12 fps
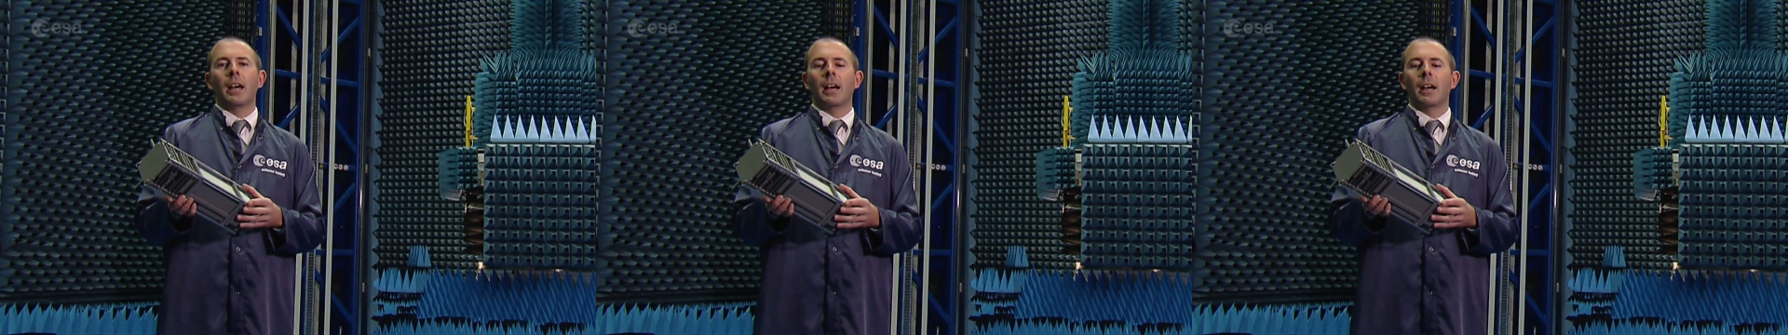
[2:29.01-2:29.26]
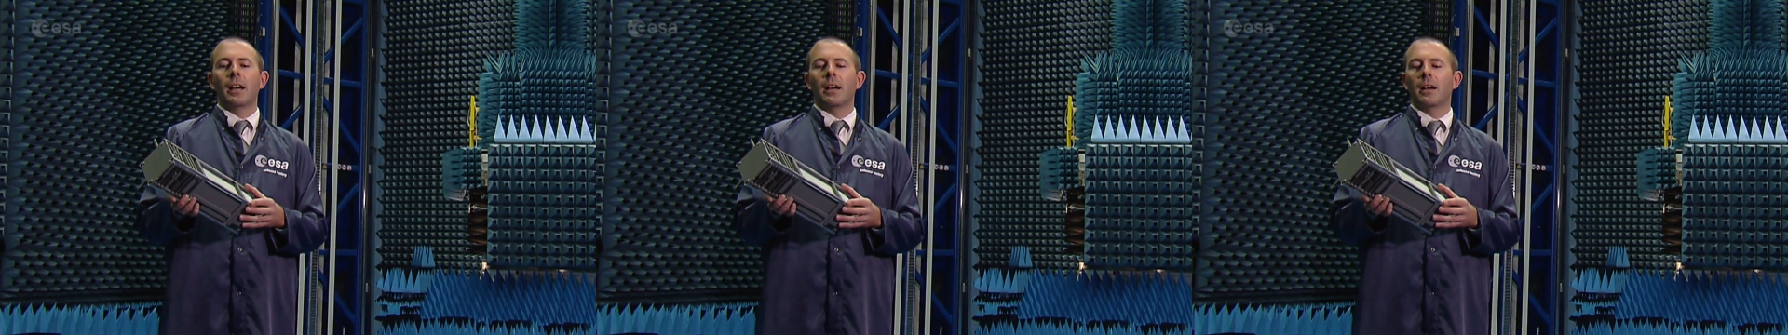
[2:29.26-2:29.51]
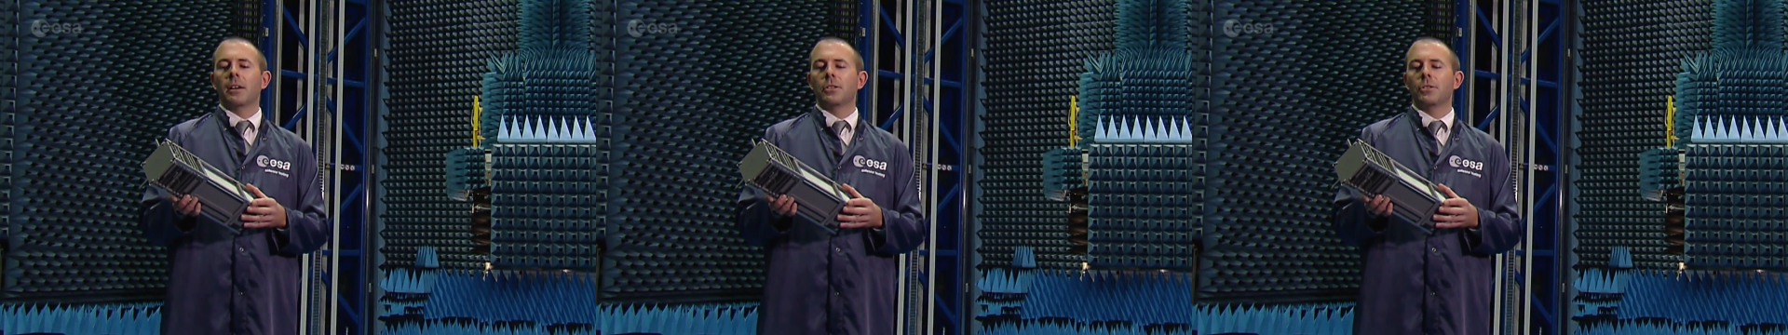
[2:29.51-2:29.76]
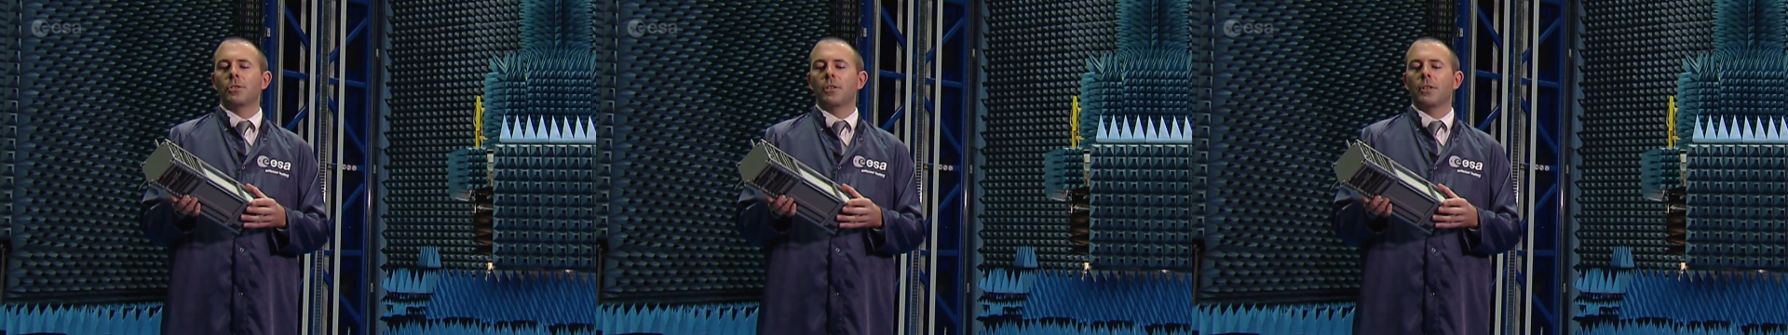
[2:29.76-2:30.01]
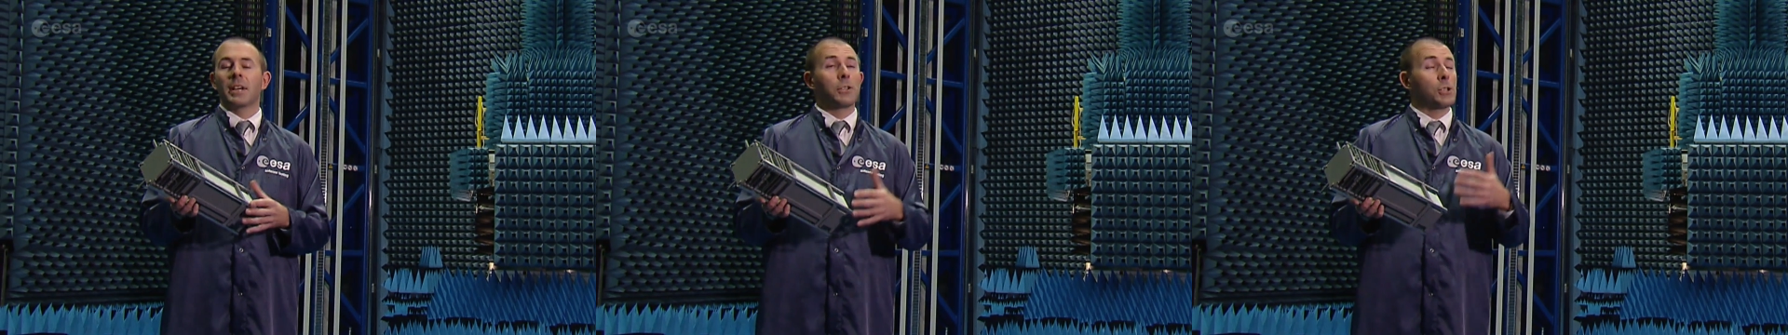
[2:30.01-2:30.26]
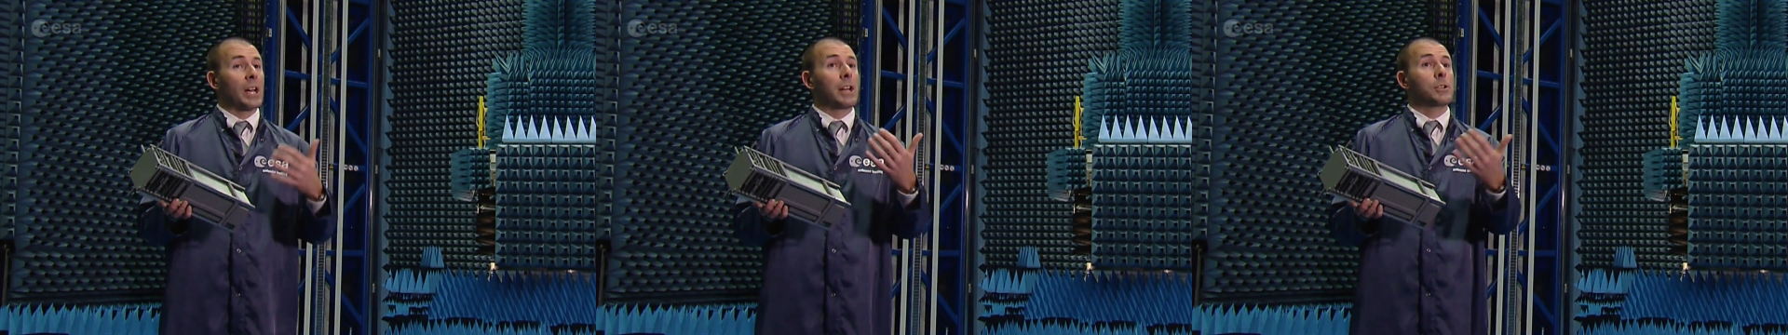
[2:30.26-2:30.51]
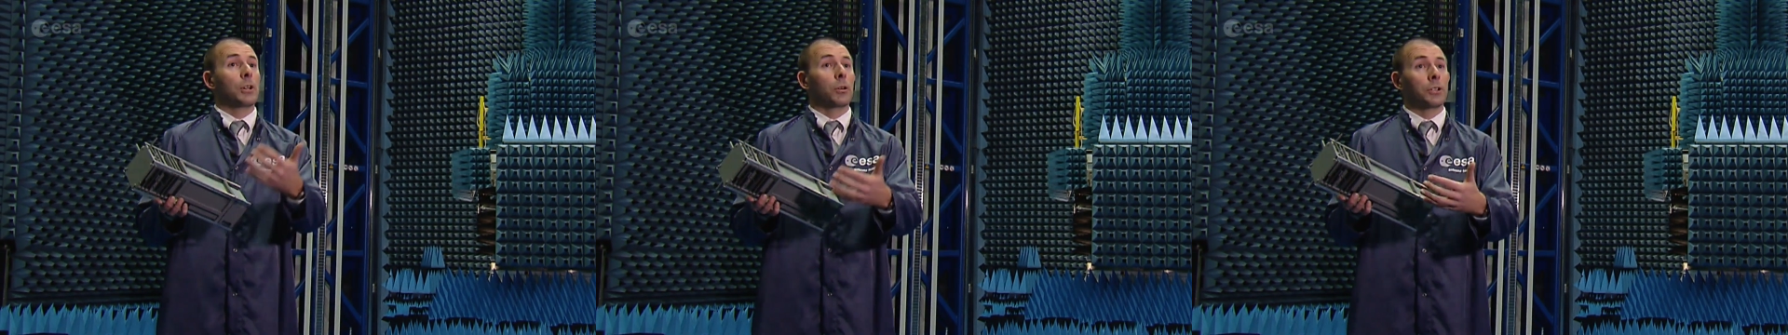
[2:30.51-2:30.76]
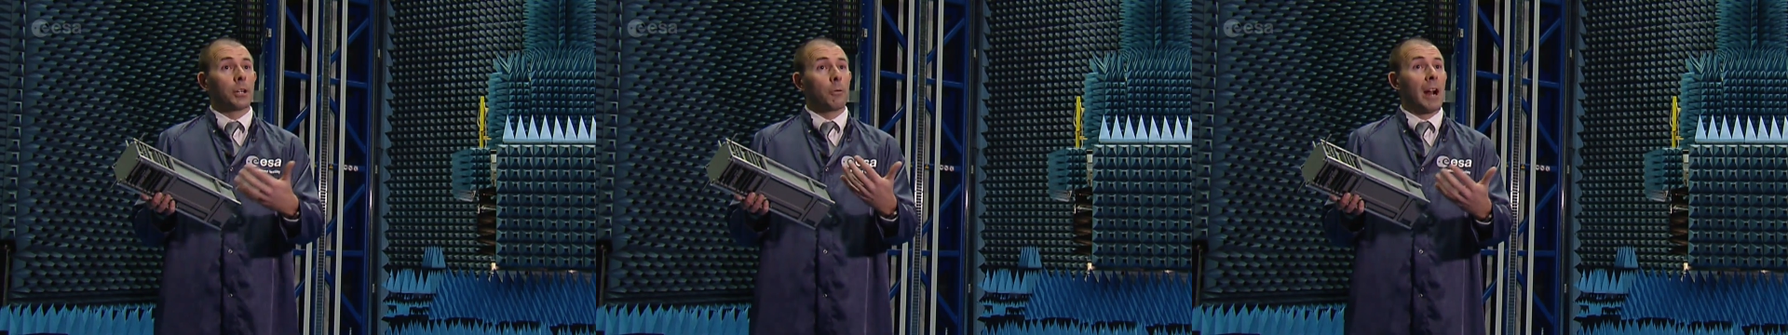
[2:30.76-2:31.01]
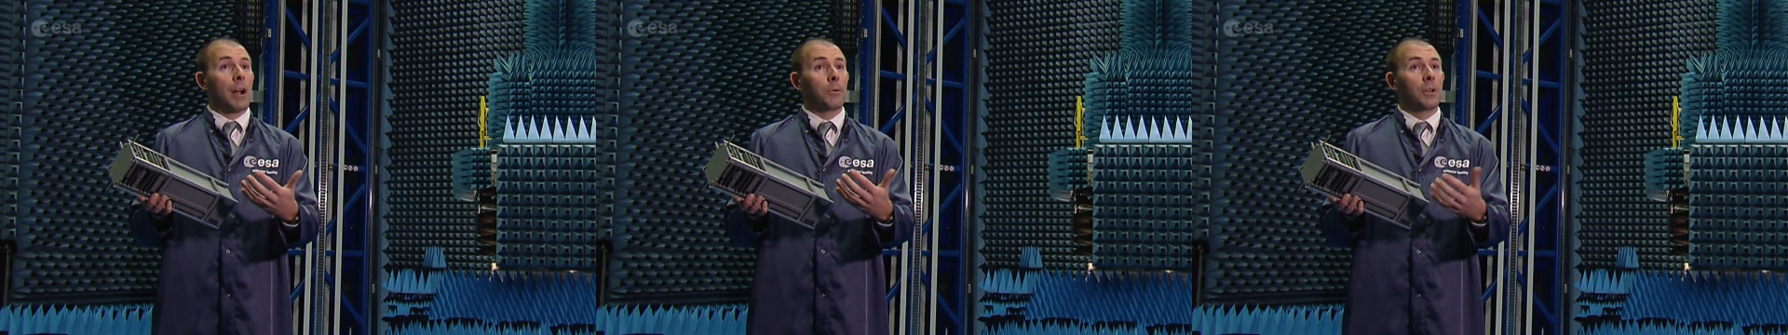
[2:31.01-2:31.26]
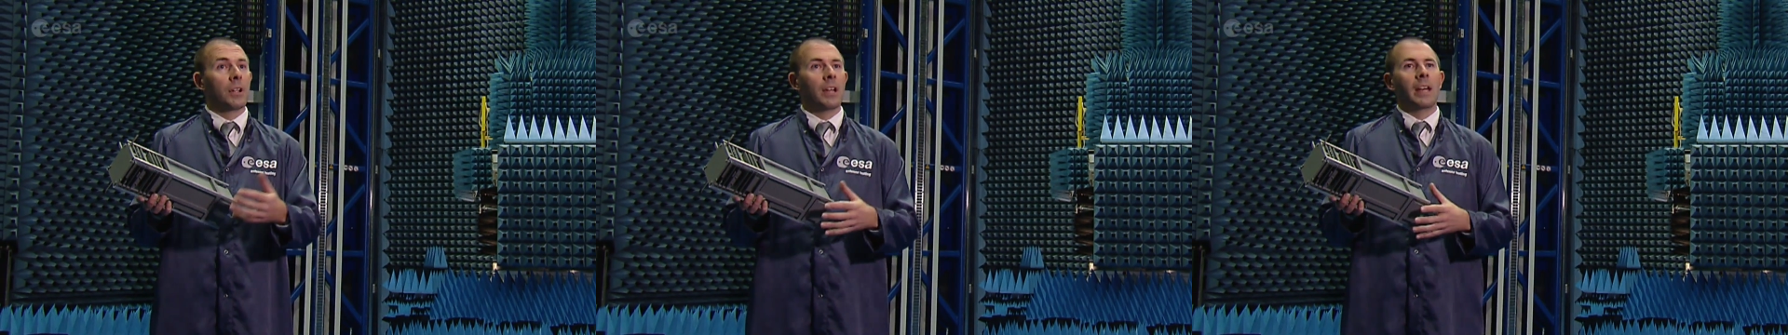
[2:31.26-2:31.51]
uh, things changing on the ground.